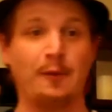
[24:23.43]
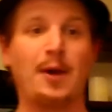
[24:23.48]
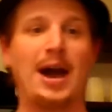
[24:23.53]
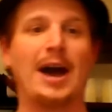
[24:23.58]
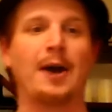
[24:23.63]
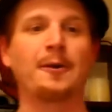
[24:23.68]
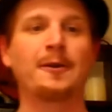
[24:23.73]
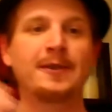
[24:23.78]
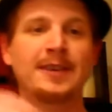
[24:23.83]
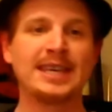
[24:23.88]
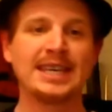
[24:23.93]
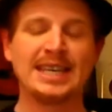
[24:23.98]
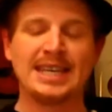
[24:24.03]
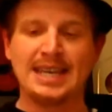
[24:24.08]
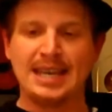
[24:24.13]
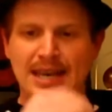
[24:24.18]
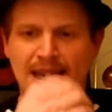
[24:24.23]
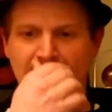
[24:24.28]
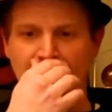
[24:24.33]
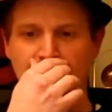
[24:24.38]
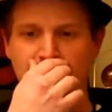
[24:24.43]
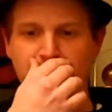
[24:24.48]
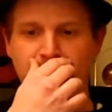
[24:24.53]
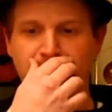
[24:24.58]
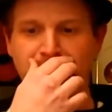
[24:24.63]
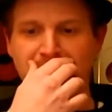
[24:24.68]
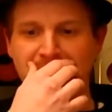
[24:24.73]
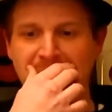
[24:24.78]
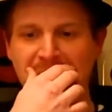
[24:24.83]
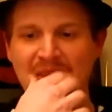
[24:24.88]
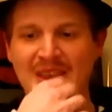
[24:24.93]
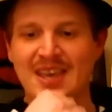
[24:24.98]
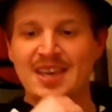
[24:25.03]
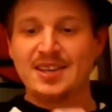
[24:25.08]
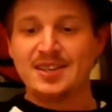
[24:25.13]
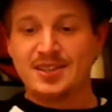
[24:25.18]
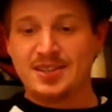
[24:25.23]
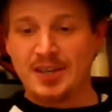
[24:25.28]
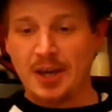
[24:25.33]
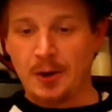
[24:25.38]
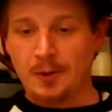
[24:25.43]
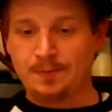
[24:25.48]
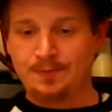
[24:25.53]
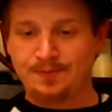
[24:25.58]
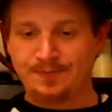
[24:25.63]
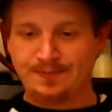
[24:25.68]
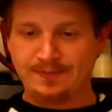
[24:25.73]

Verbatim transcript: wow. Um, so,